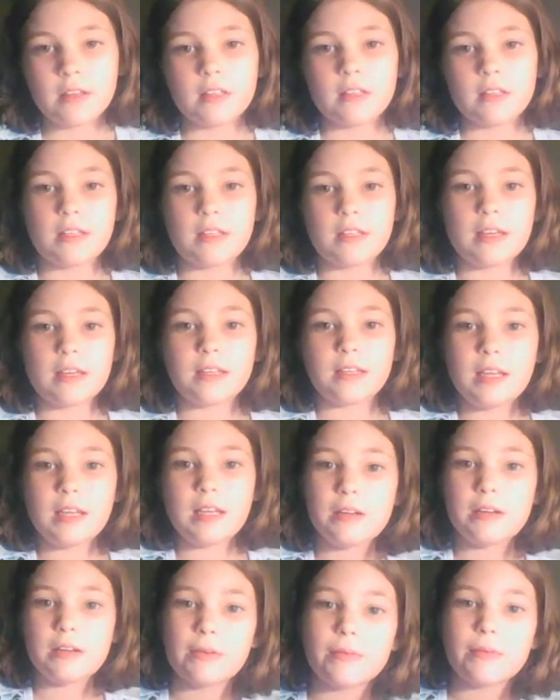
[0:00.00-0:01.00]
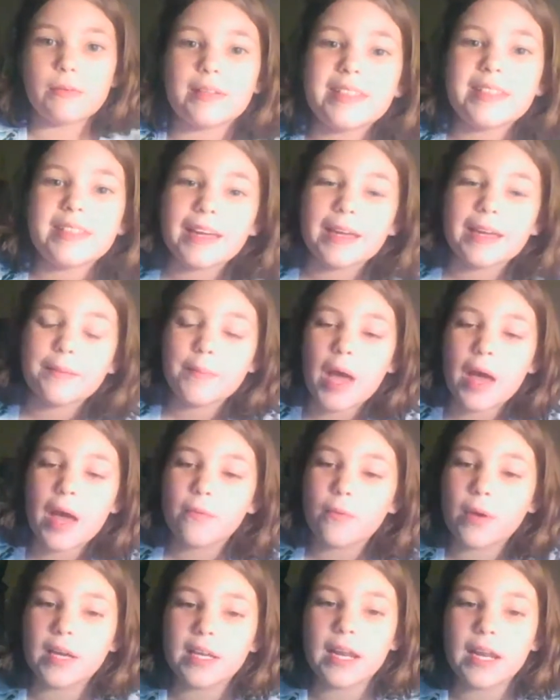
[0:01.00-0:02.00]
Then, one time
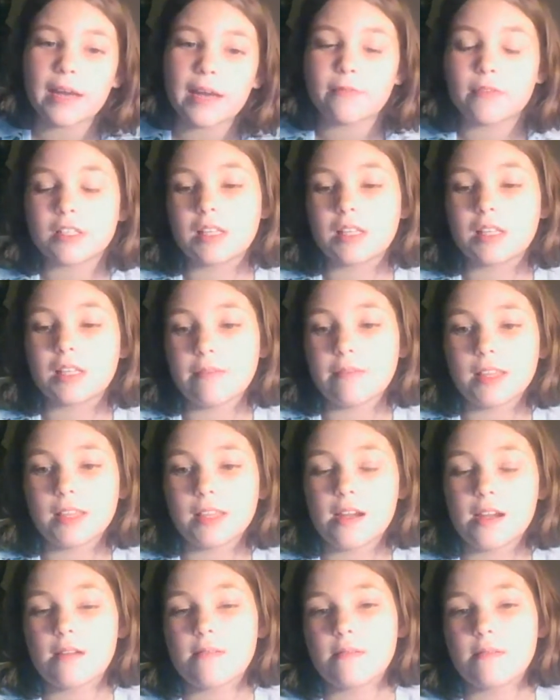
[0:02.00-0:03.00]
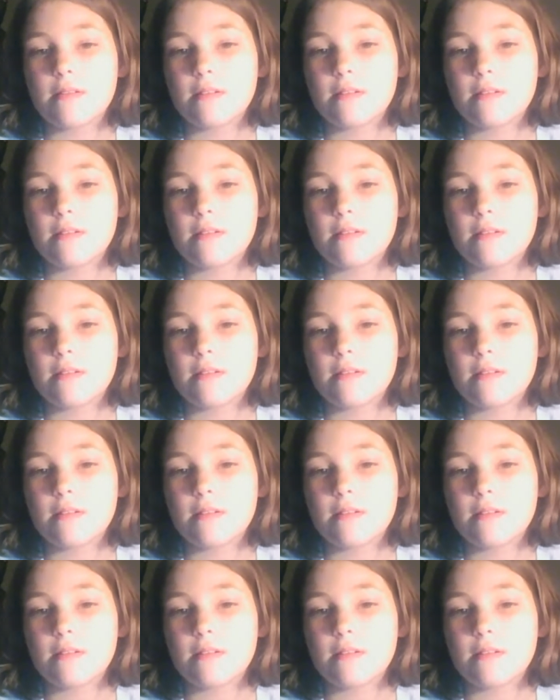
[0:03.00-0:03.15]
when I wasn't living there,